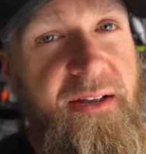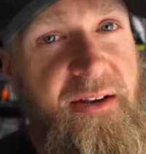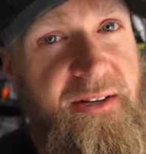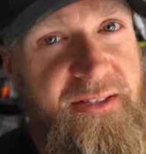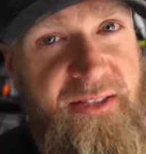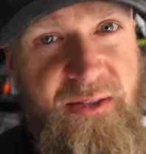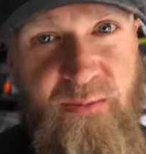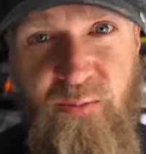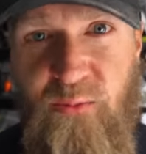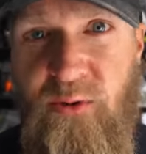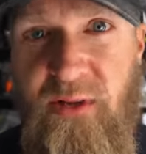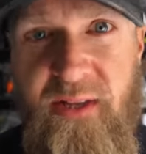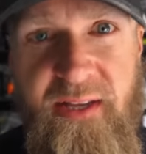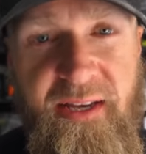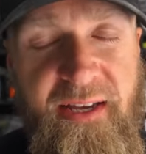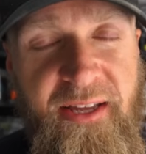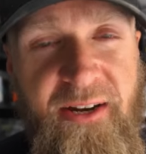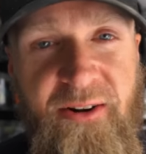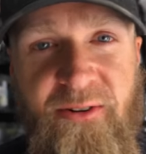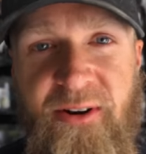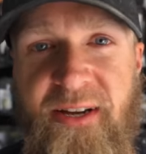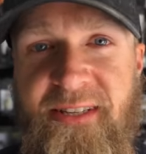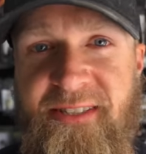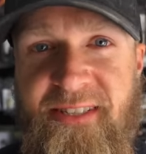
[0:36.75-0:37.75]
There's some really
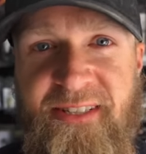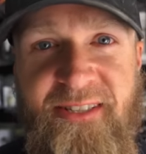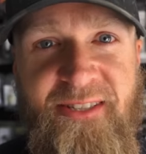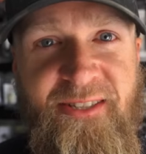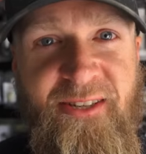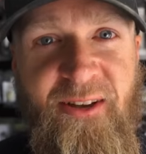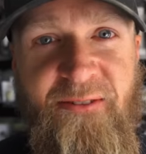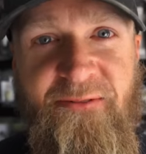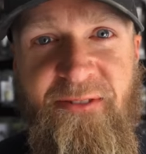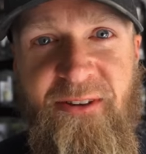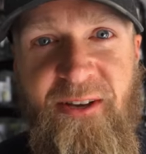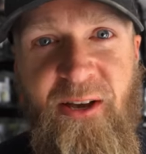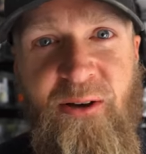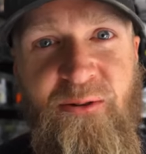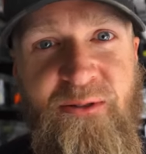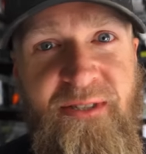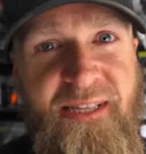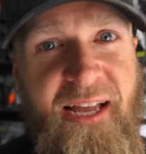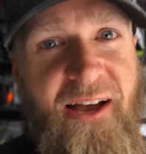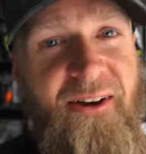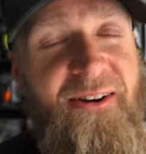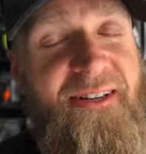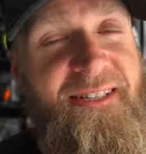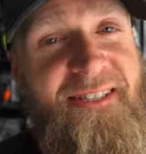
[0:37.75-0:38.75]
interesting stuff that goes
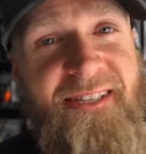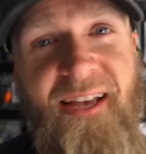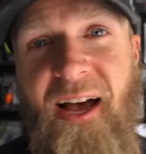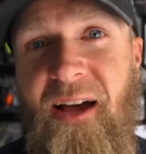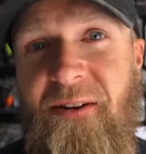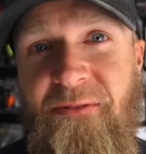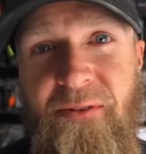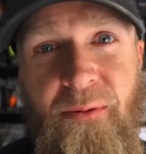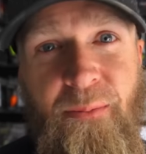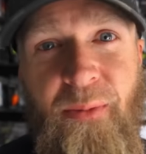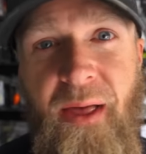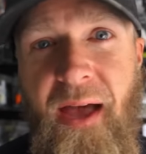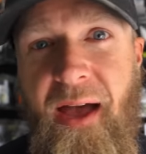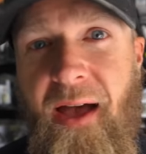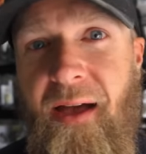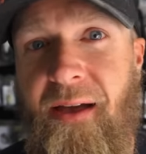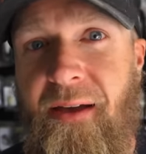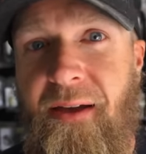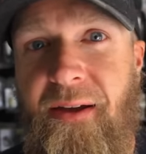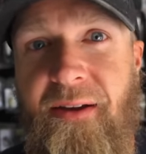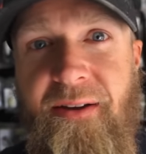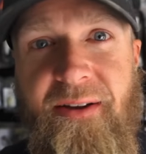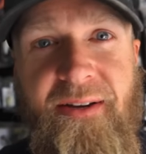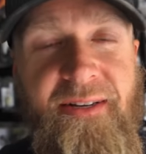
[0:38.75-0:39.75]
down. Aside from that,
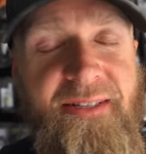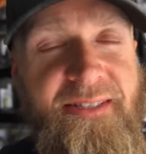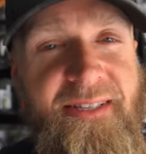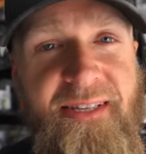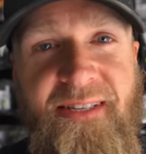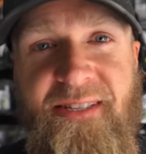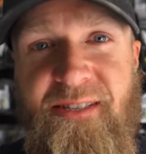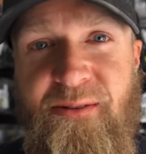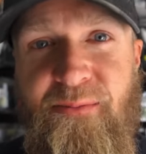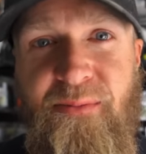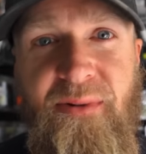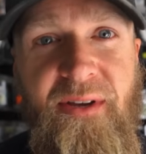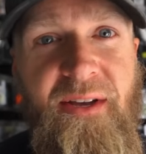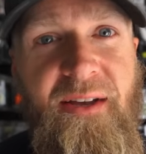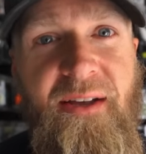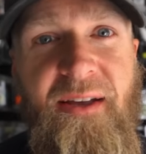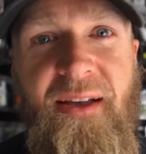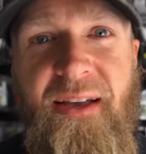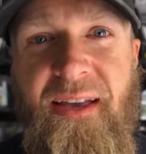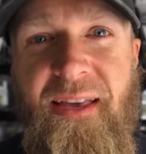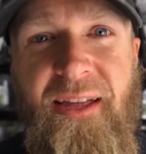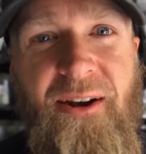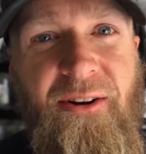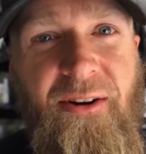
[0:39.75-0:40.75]
you're gonna see some
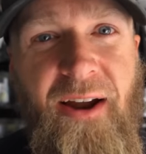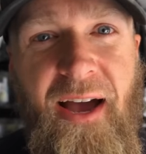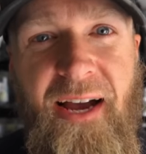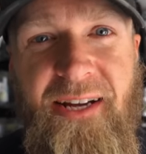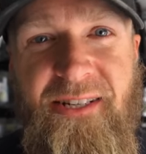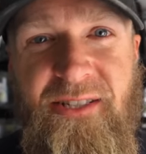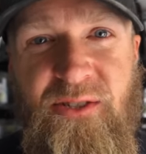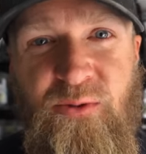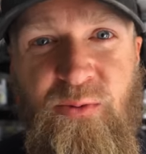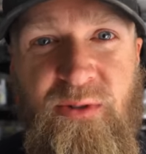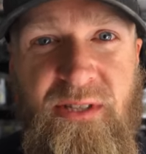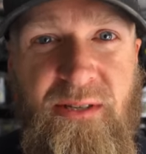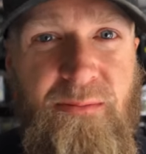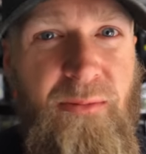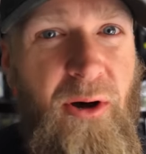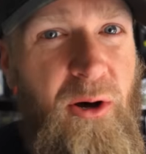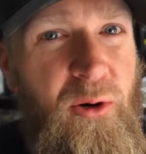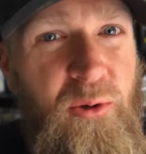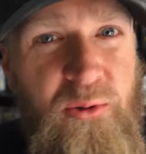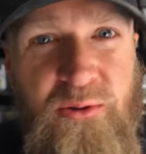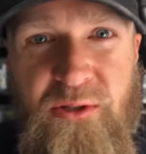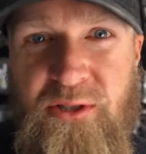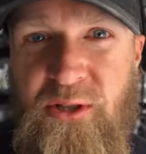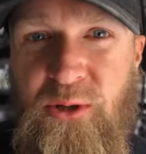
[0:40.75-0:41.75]
interactions with some
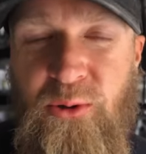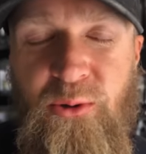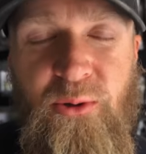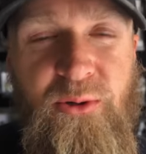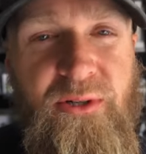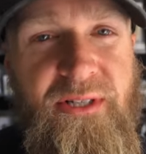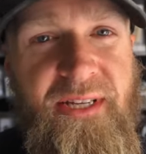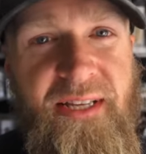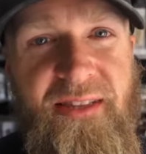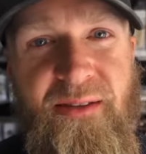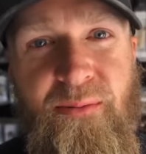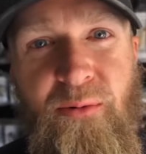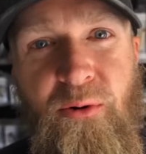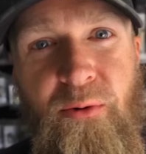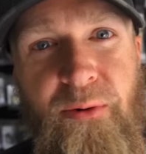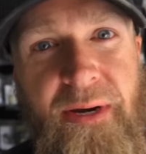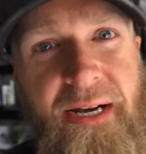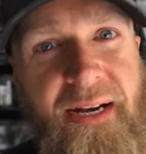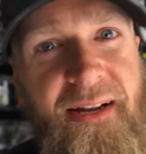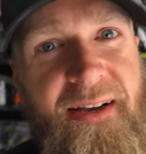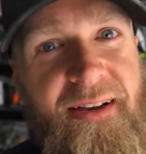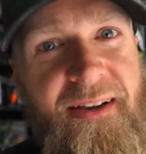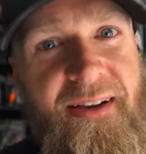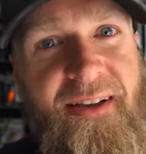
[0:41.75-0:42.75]
old schoolers at the
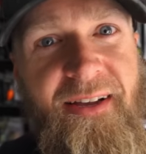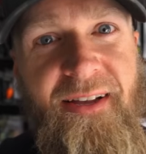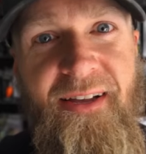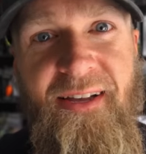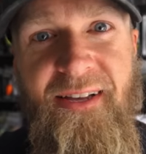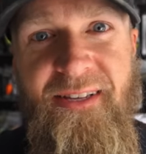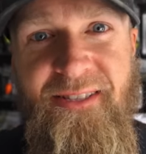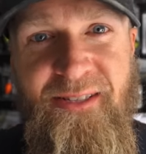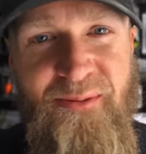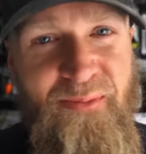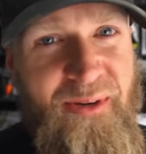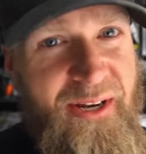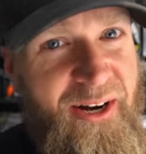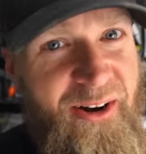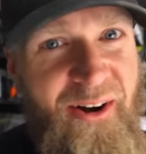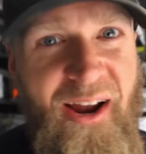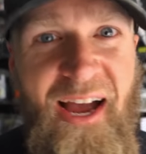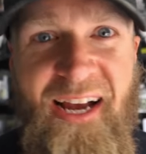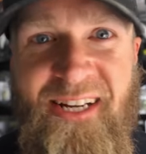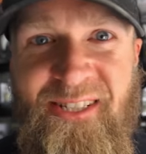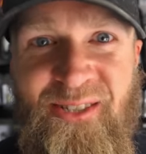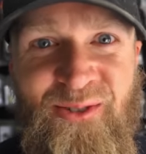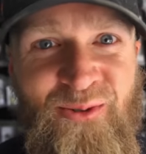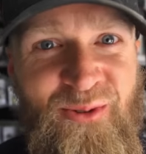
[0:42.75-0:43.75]
marina, some
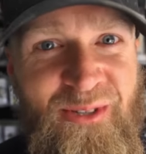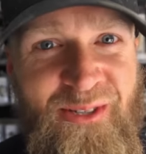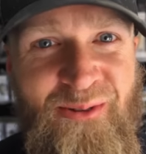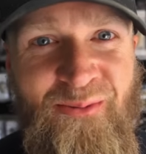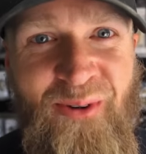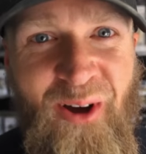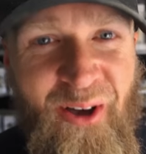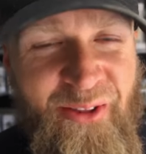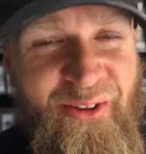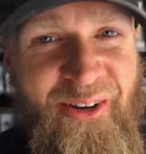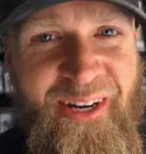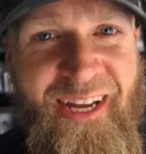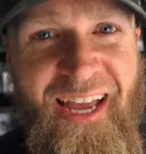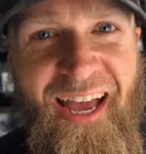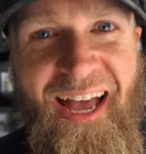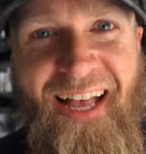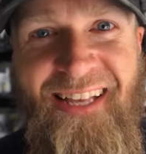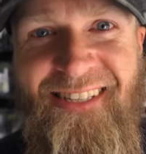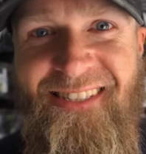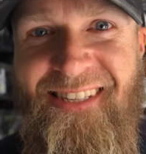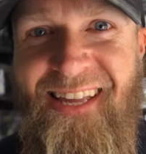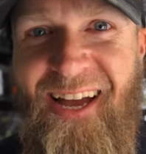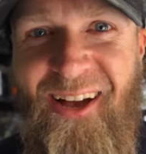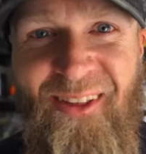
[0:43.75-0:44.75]
interactions with some other
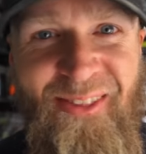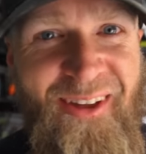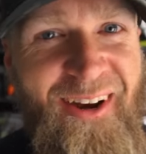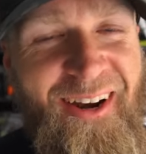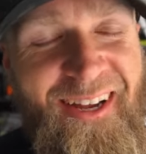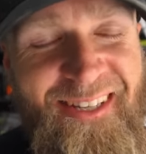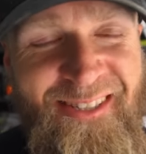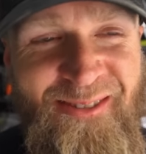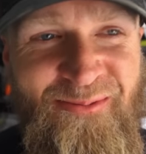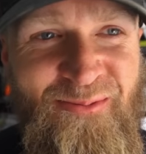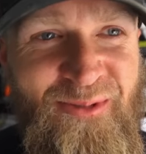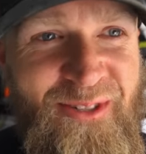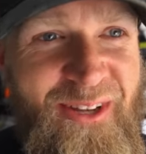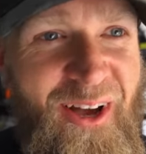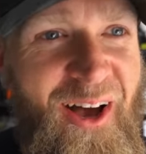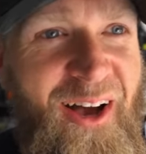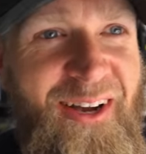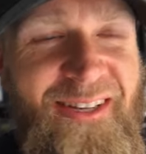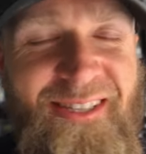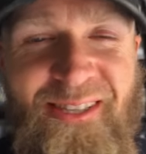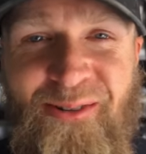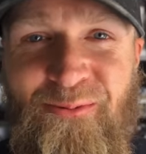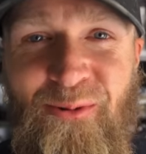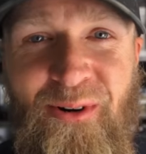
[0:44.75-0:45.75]
cats down there. some
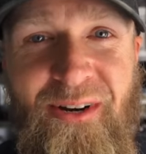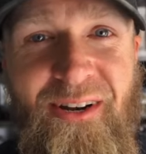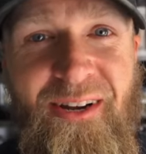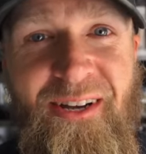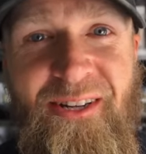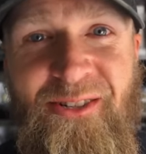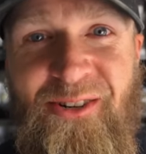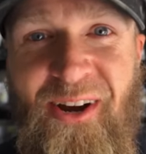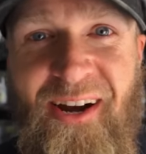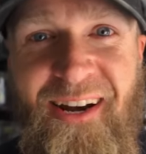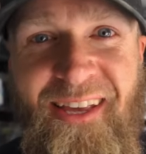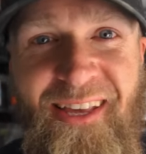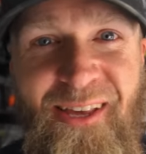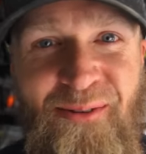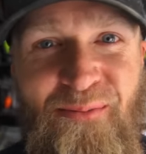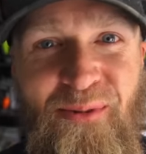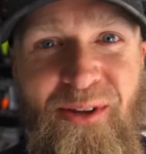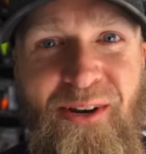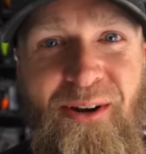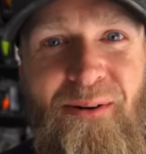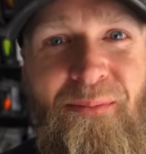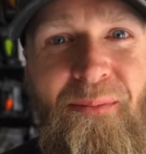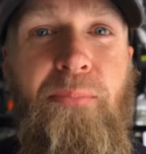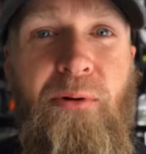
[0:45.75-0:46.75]
docks that were trying to get
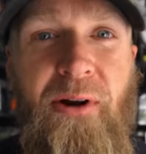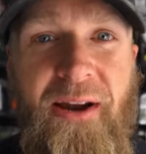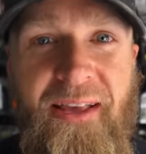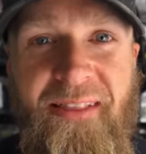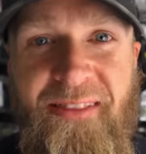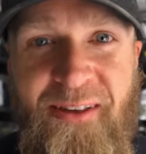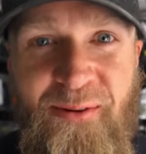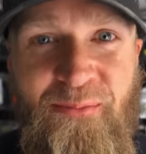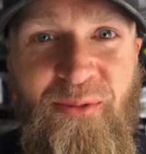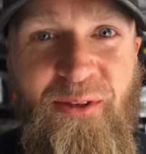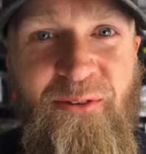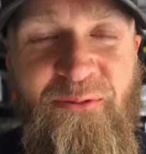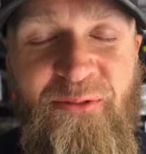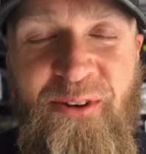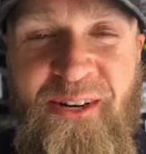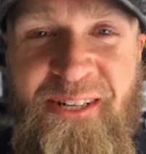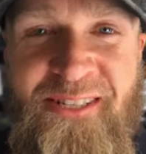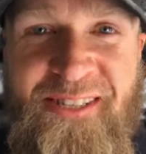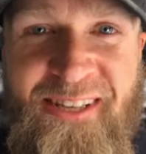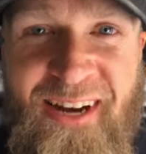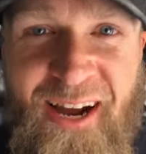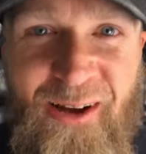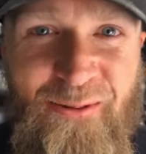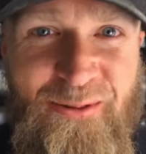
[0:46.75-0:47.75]
me to bring them the
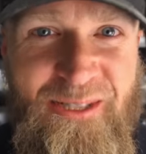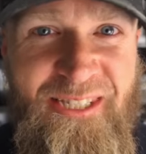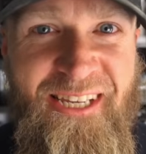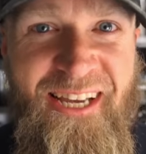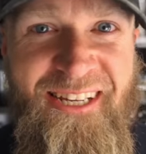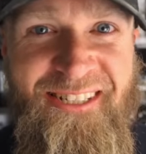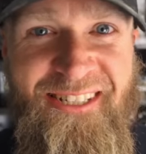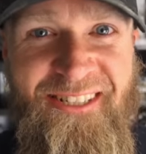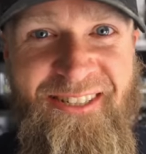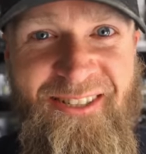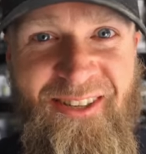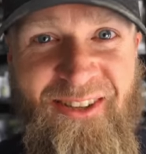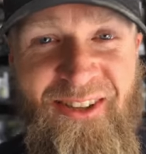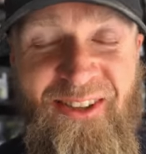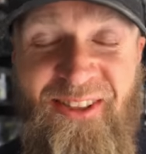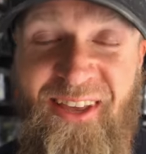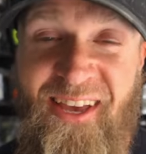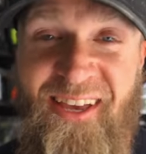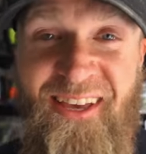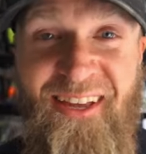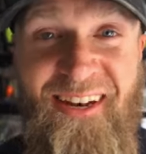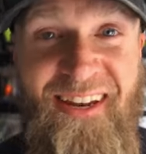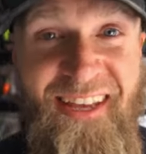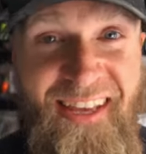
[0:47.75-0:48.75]
fish that I was catching so that
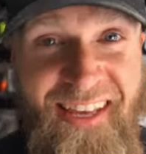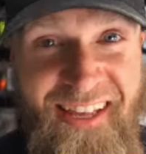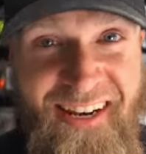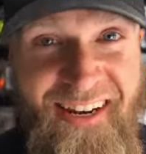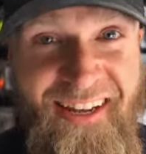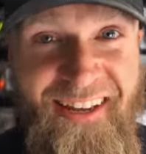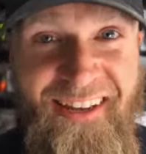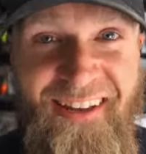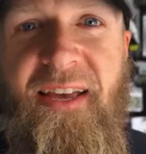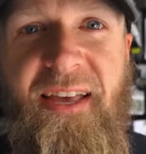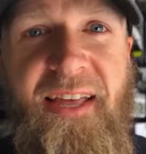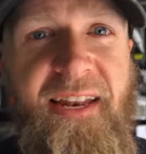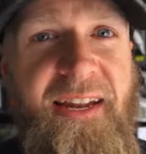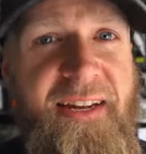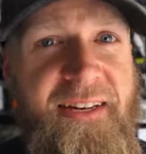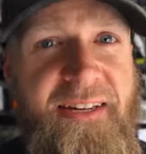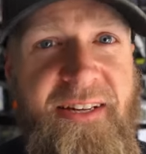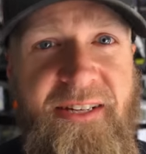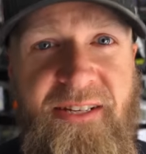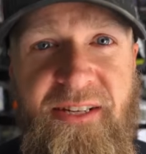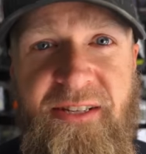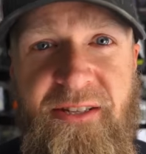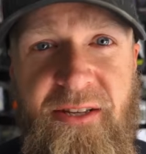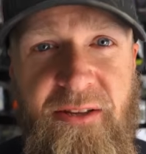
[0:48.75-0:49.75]
they could eat it, in
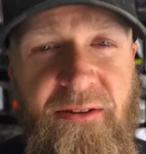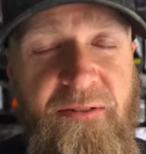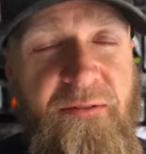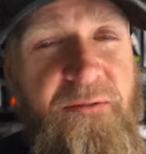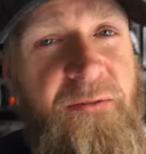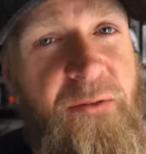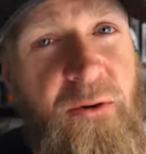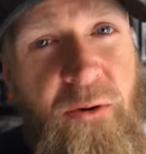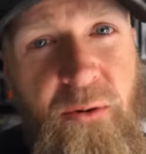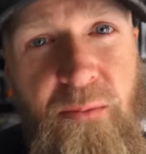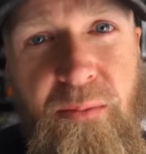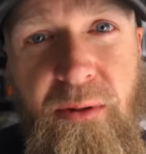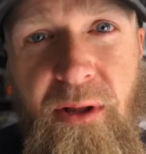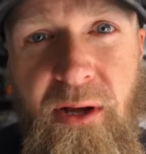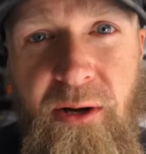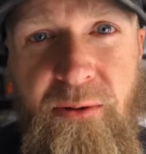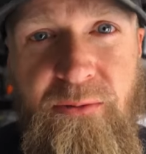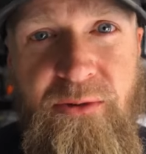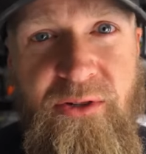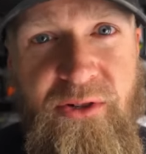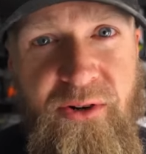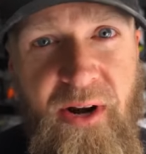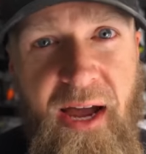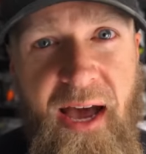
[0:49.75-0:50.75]
addition to the
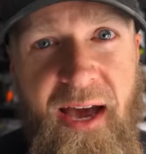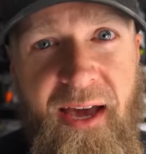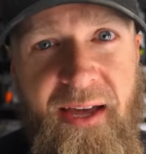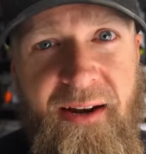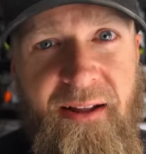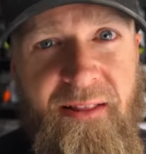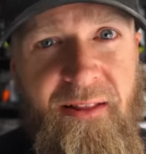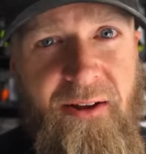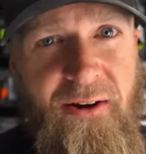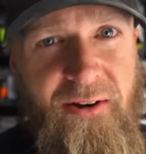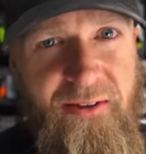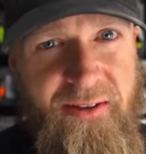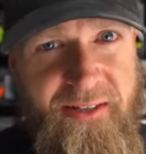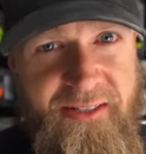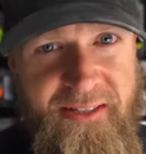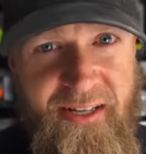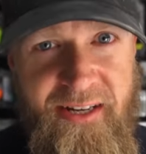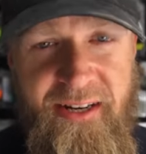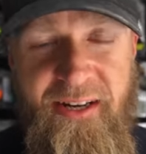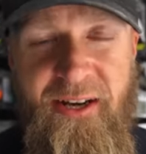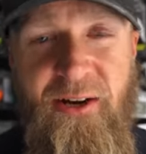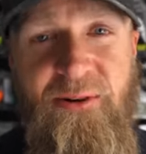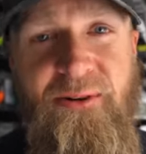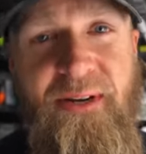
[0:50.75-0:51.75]
full-blown dragon alert that's
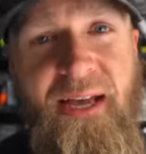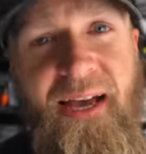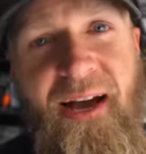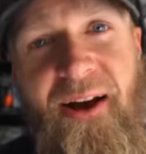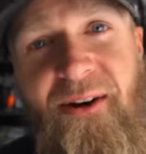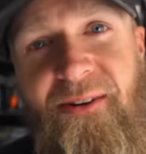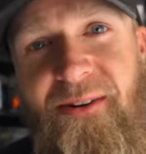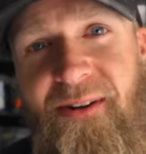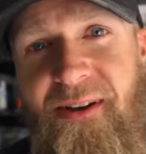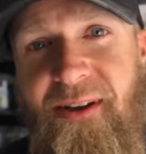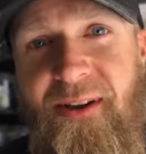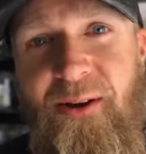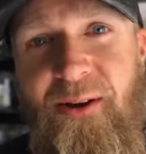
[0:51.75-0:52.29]
gonna go down